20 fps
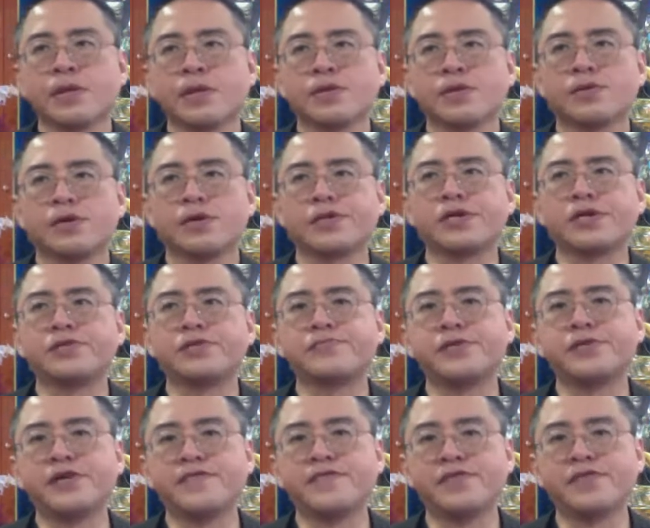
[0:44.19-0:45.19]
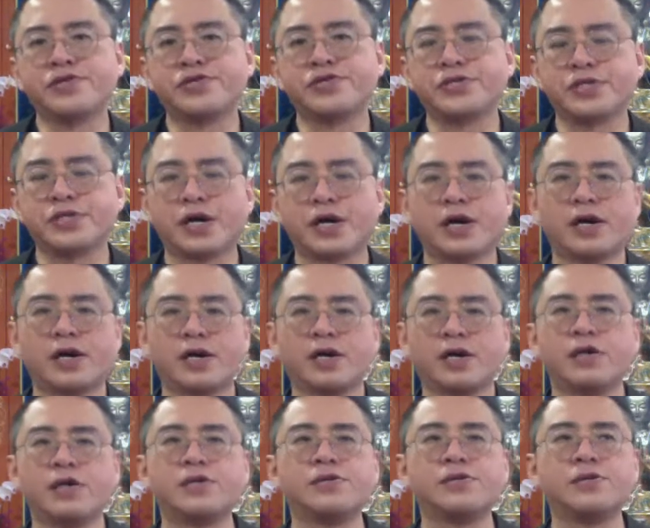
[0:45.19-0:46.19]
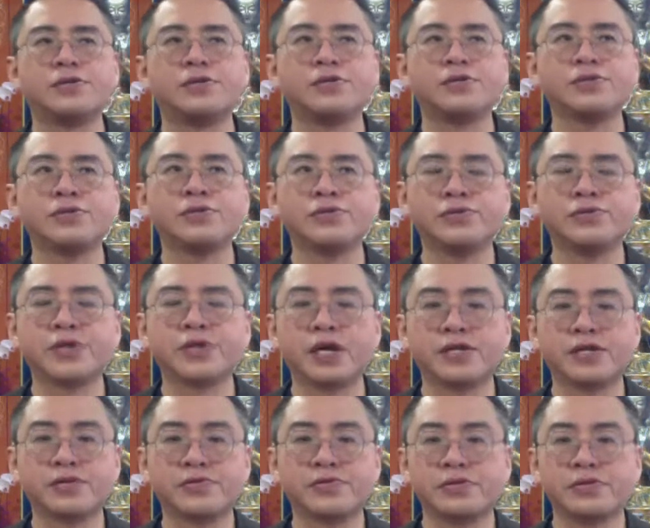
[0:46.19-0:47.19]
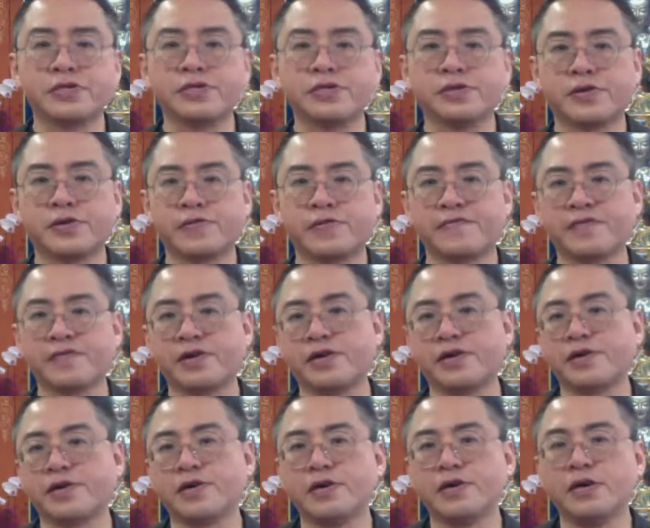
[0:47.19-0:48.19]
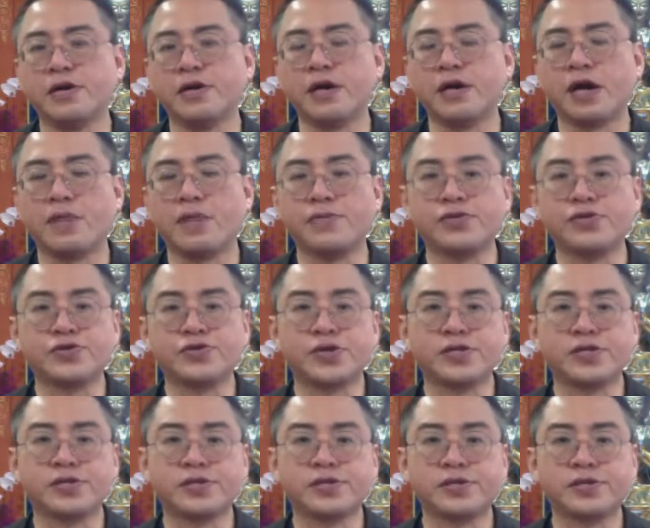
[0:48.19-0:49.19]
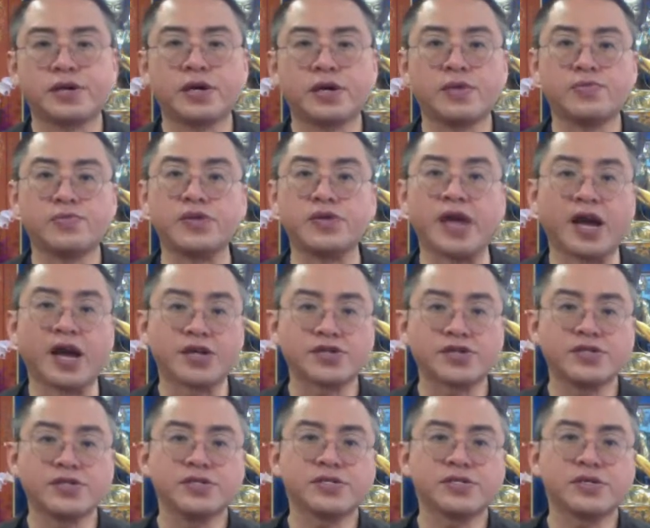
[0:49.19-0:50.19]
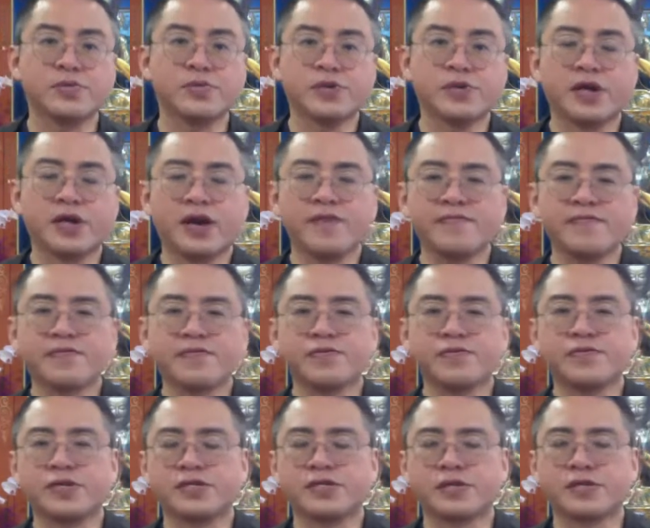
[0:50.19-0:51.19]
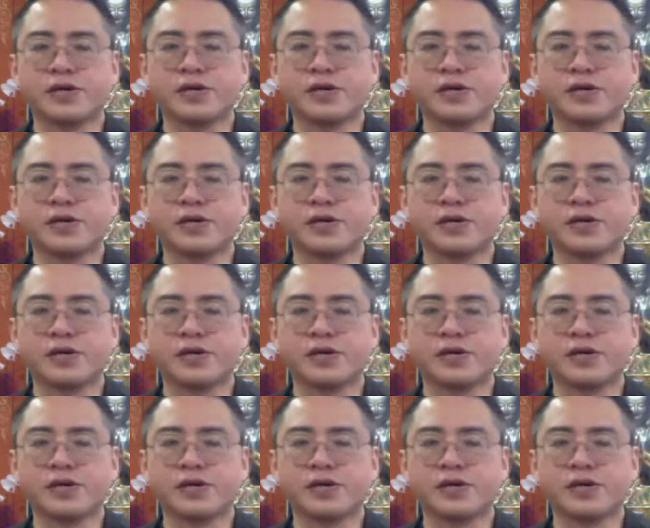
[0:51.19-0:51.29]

So attachment and aversion are two categories of habituated reactions that we have towards